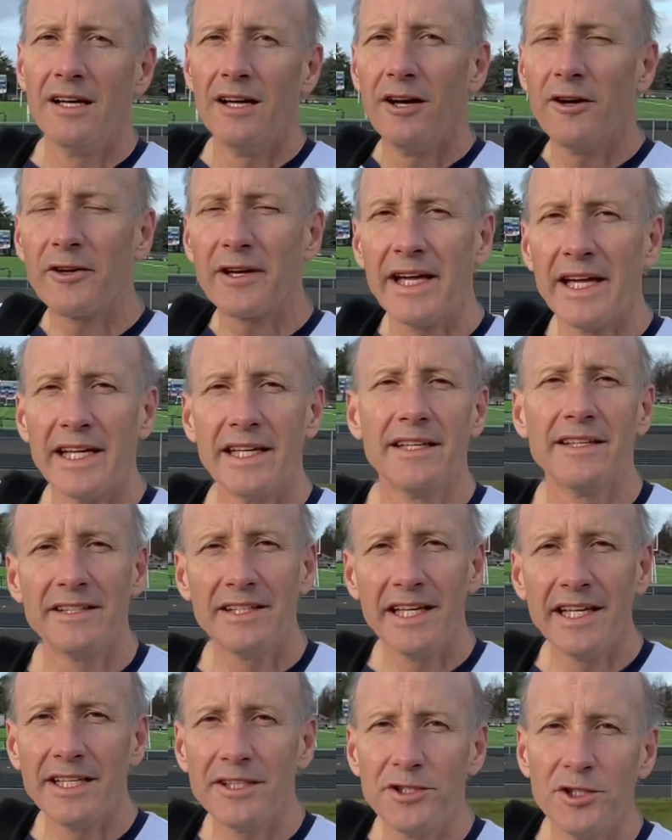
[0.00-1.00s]
Okay,
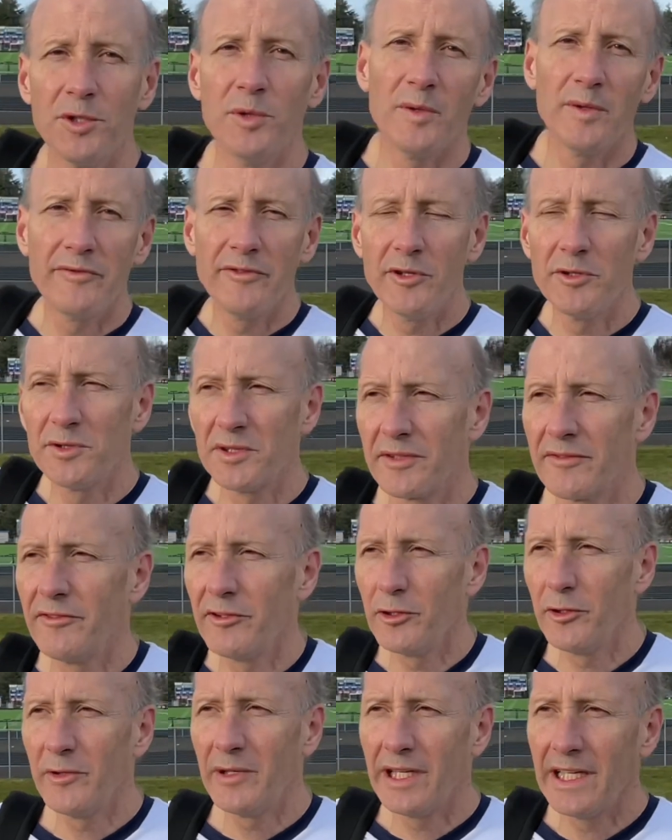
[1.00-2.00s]
day 2 of using
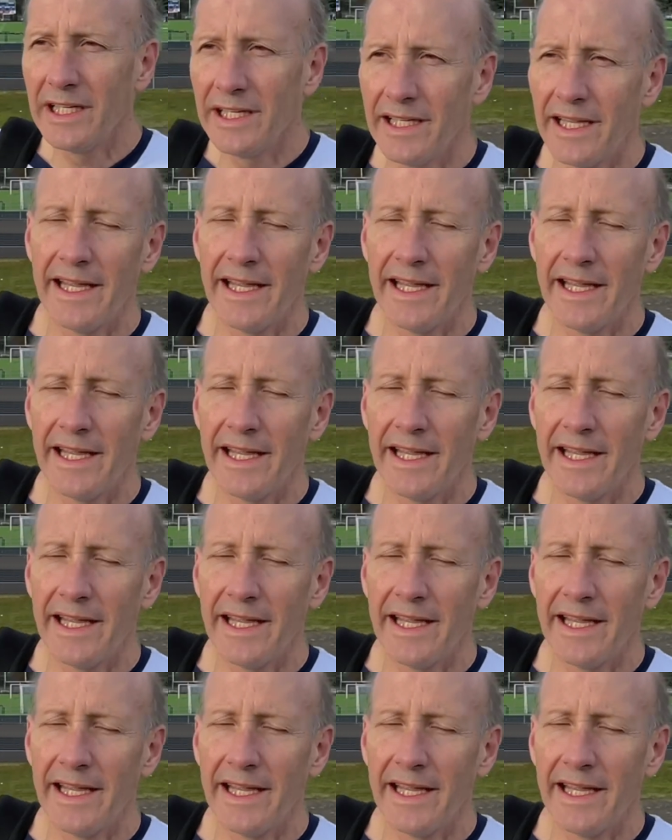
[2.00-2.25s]
Vuity,